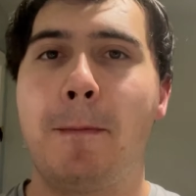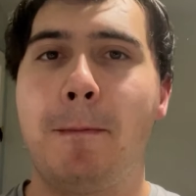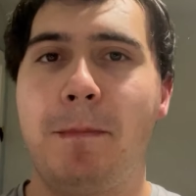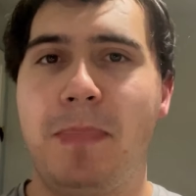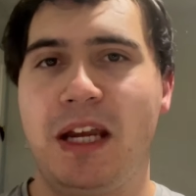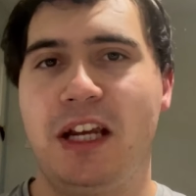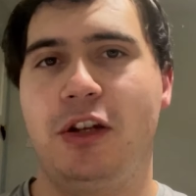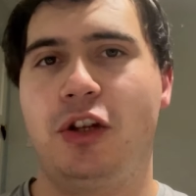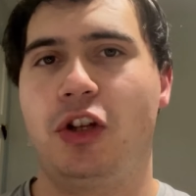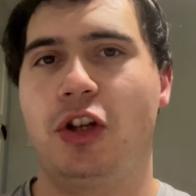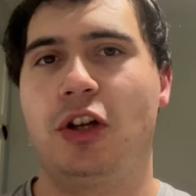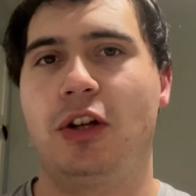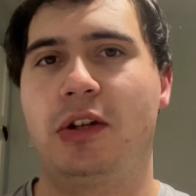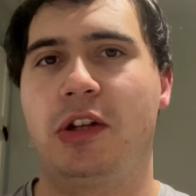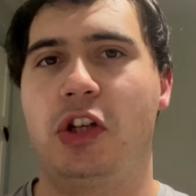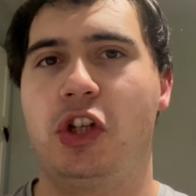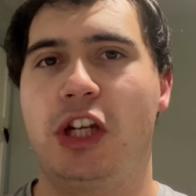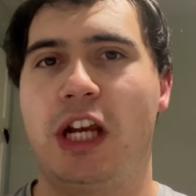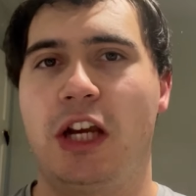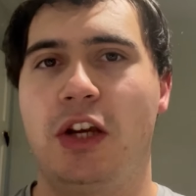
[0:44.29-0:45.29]
Be sure
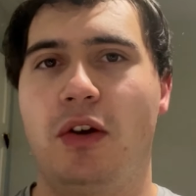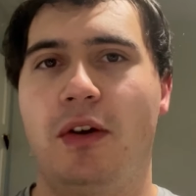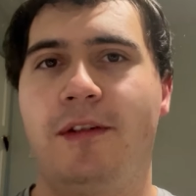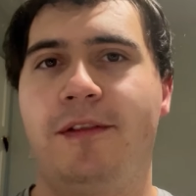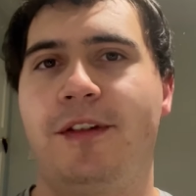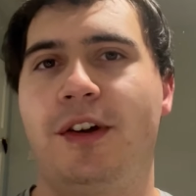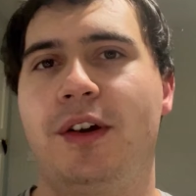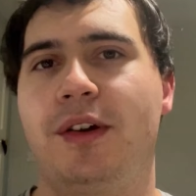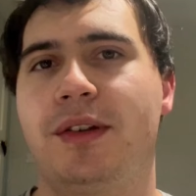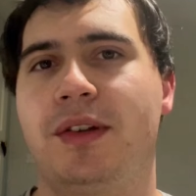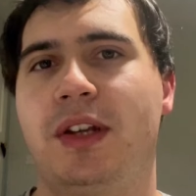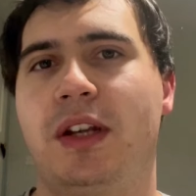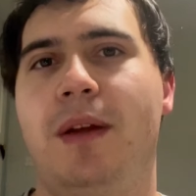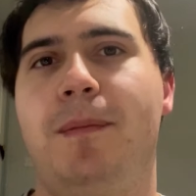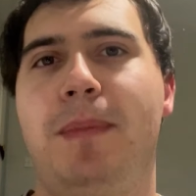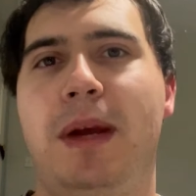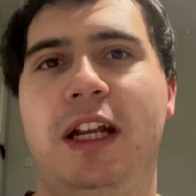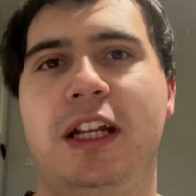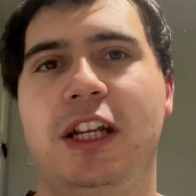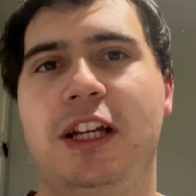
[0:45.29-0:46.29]
to share your thoughts and
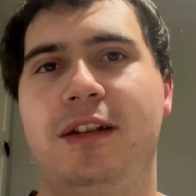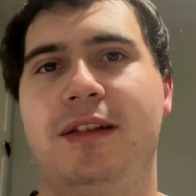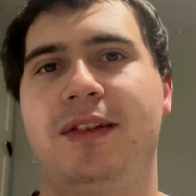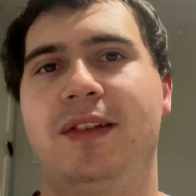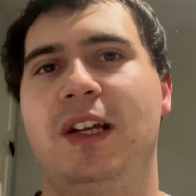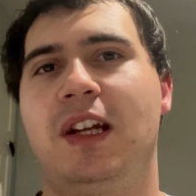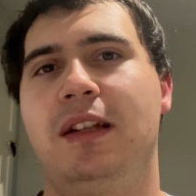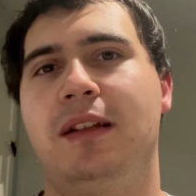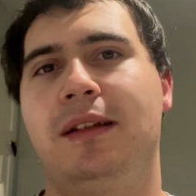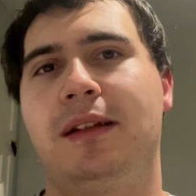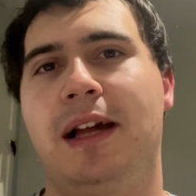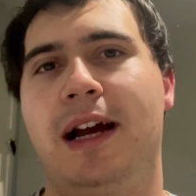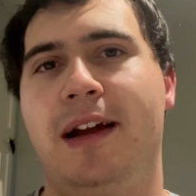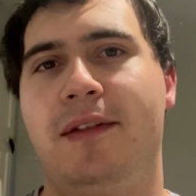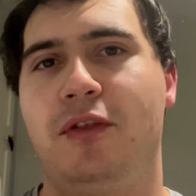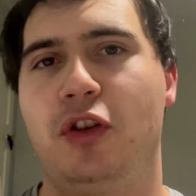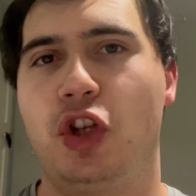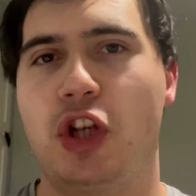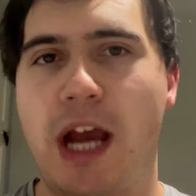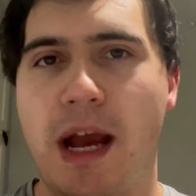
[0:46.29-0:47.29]
opinions in the
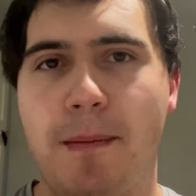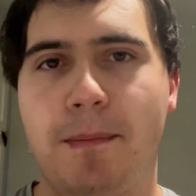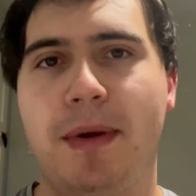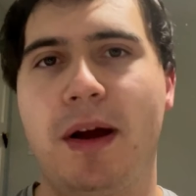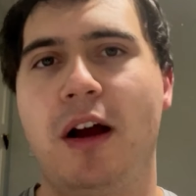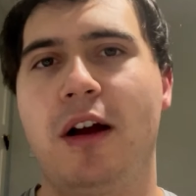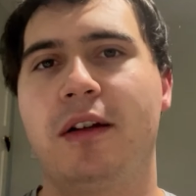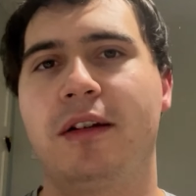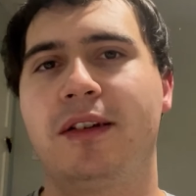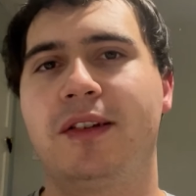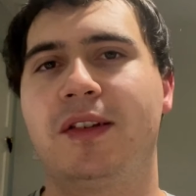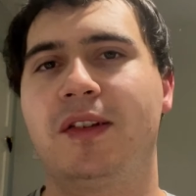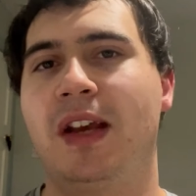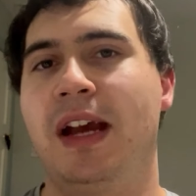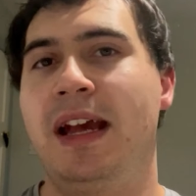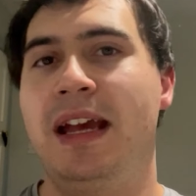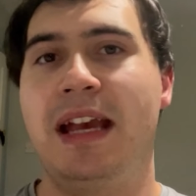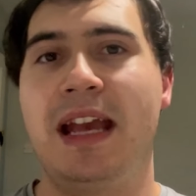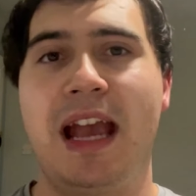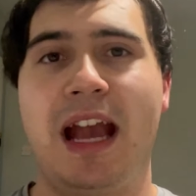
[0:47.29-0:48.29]
live chat box.
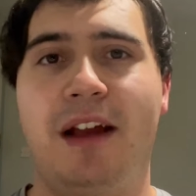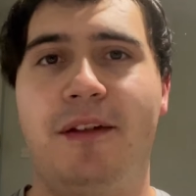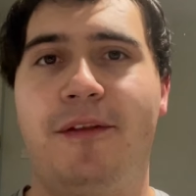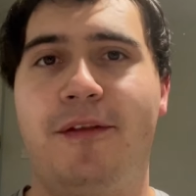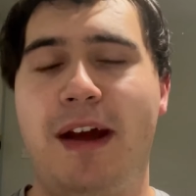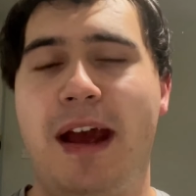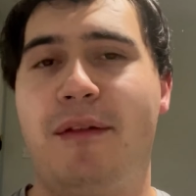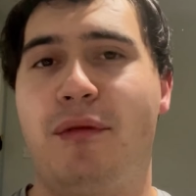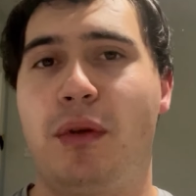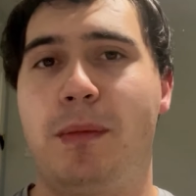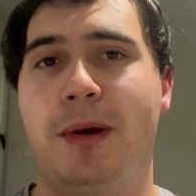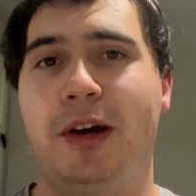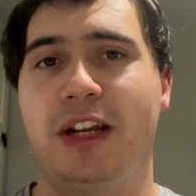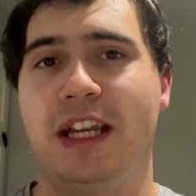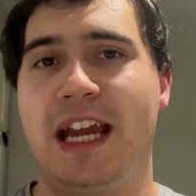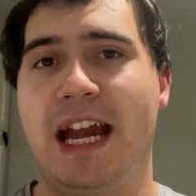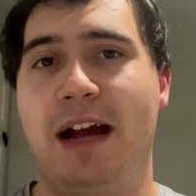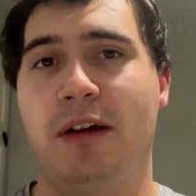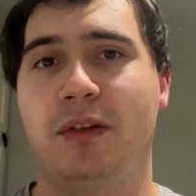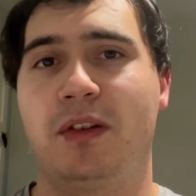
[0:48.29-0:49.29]
And for
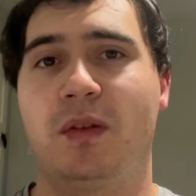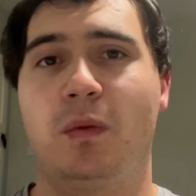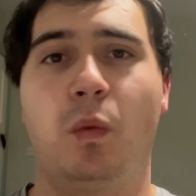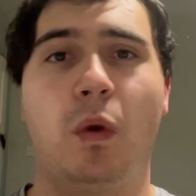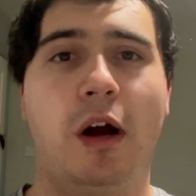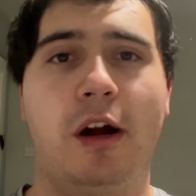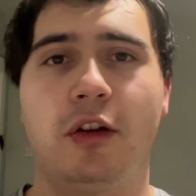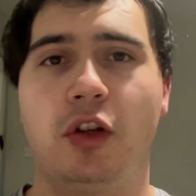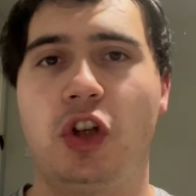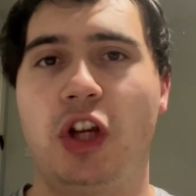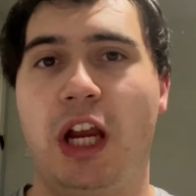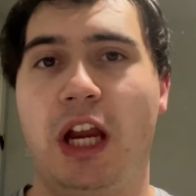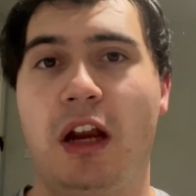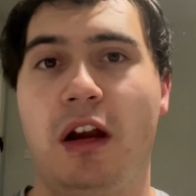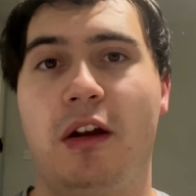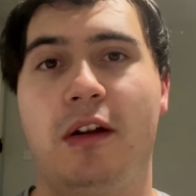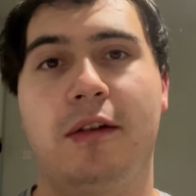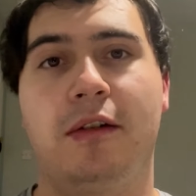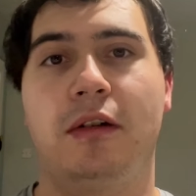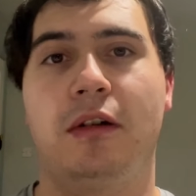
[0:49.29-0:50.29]
everybody else
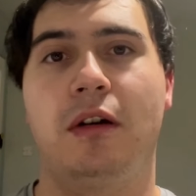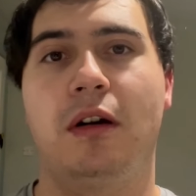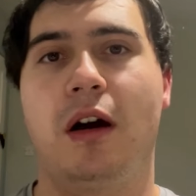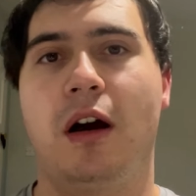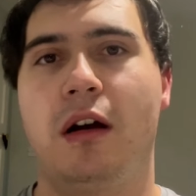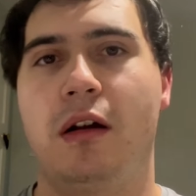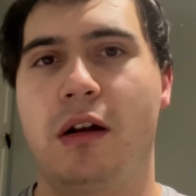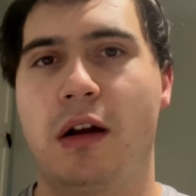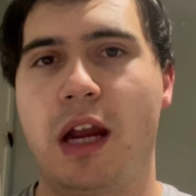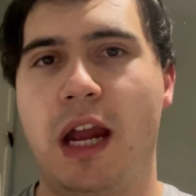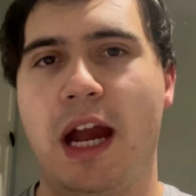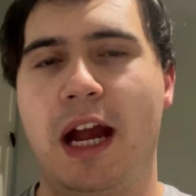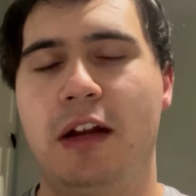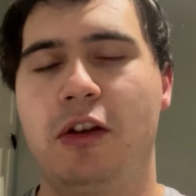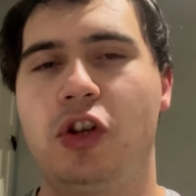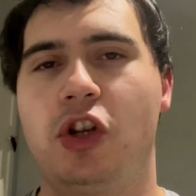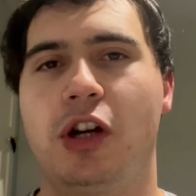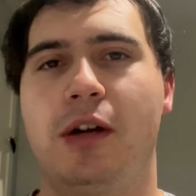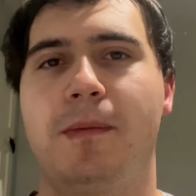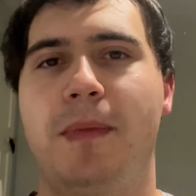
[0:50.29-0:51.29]
watching or on
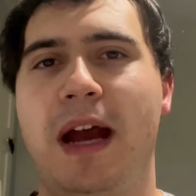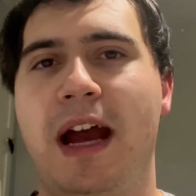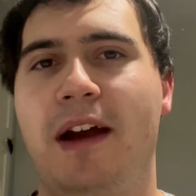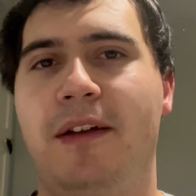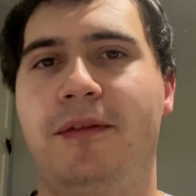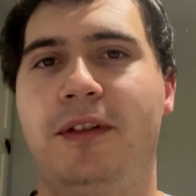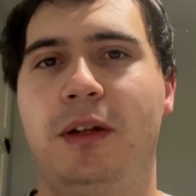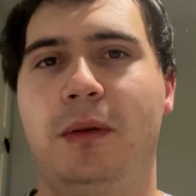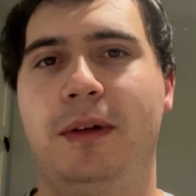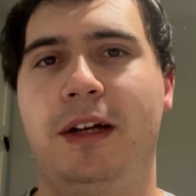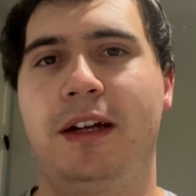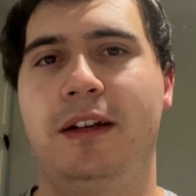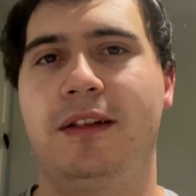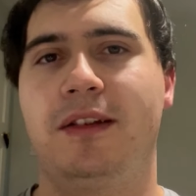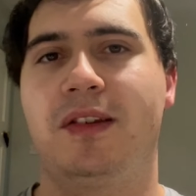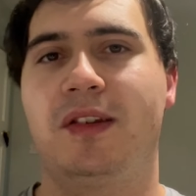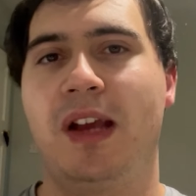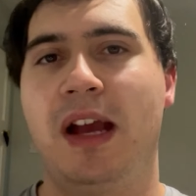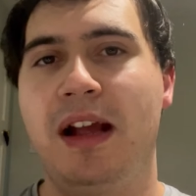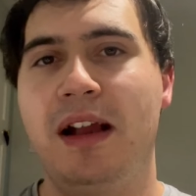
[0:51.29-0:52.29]
catch up
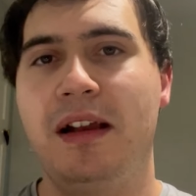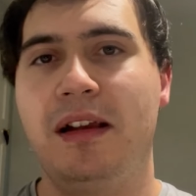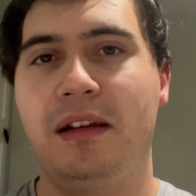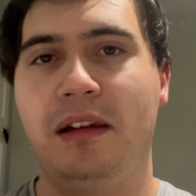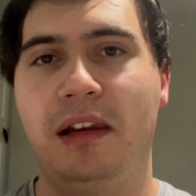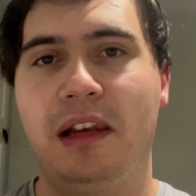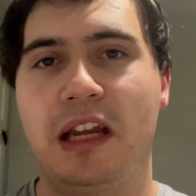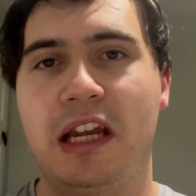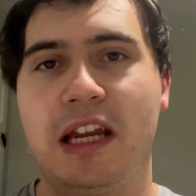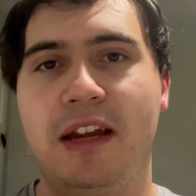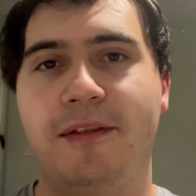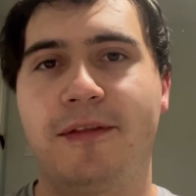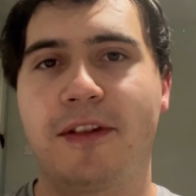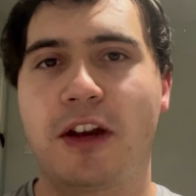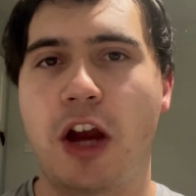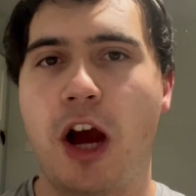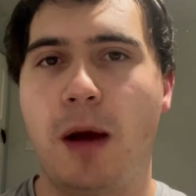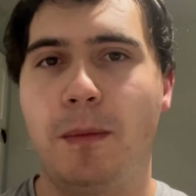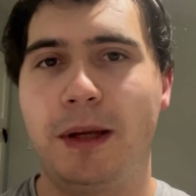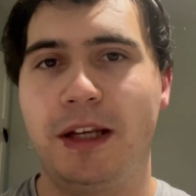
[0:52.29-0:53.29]
afterwards, leave
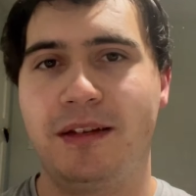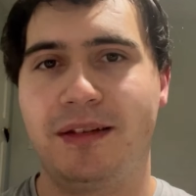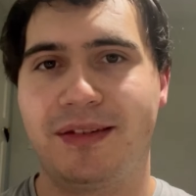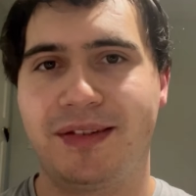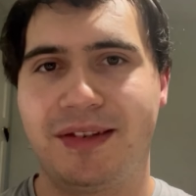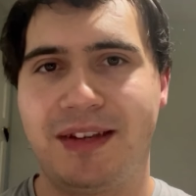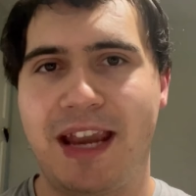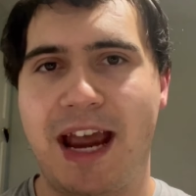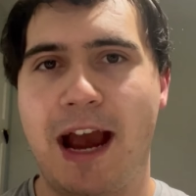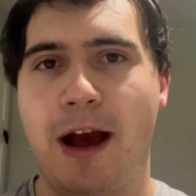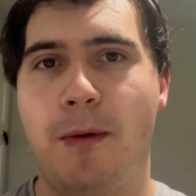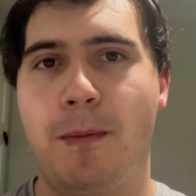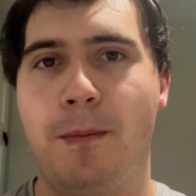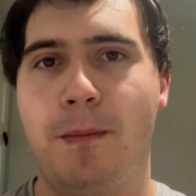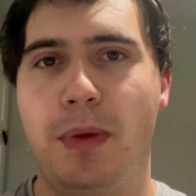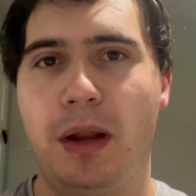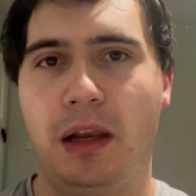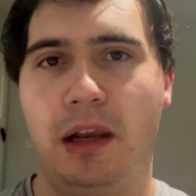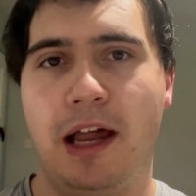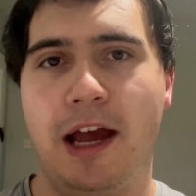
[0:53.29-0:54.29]
comments down
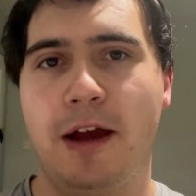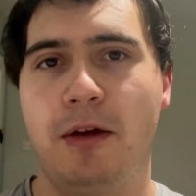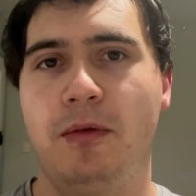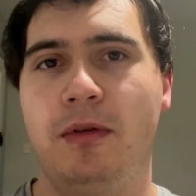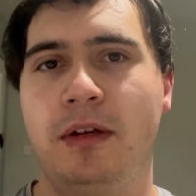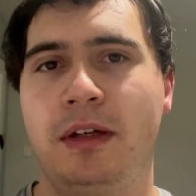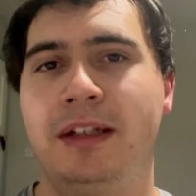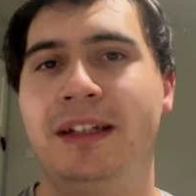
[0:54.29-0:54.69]
below.